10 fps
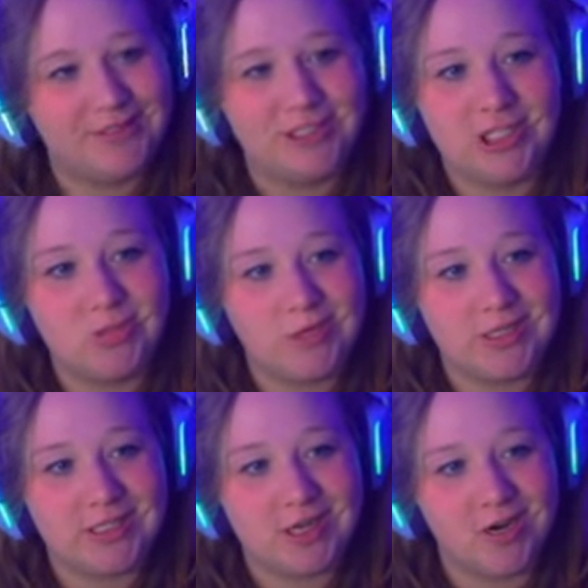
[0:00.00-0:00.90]
Just when you
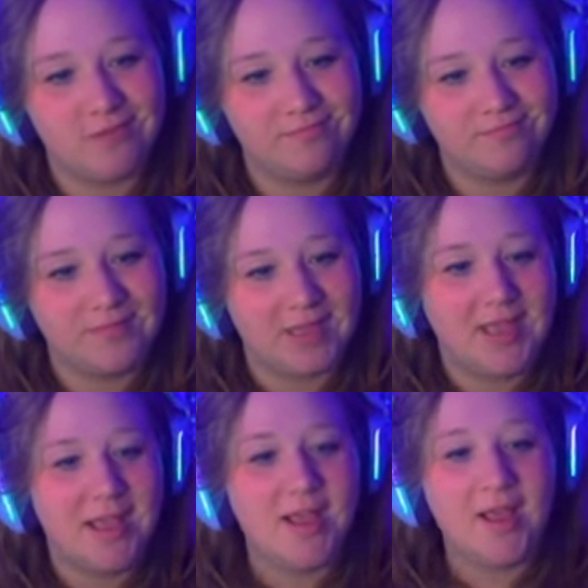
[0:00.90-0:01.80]
start.
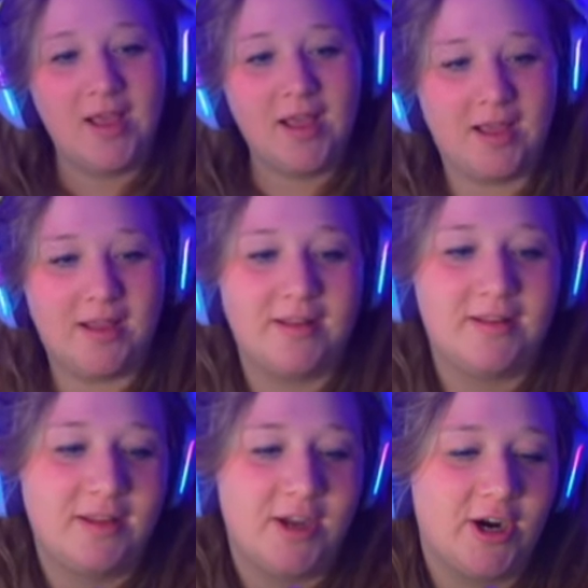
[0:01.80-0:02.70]
Ugh,
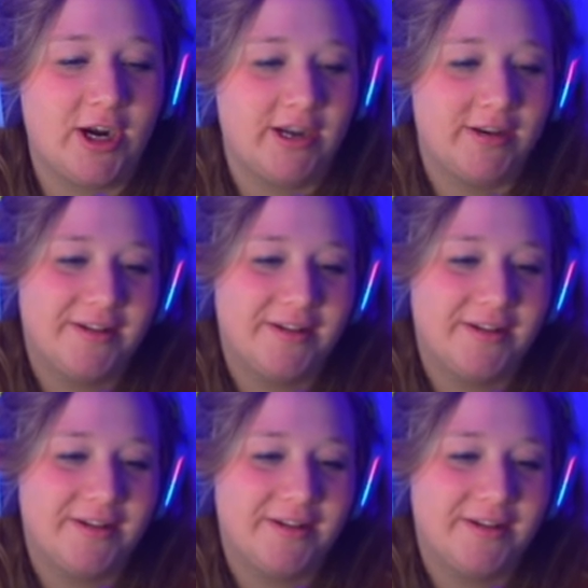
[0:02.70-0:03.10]
alright.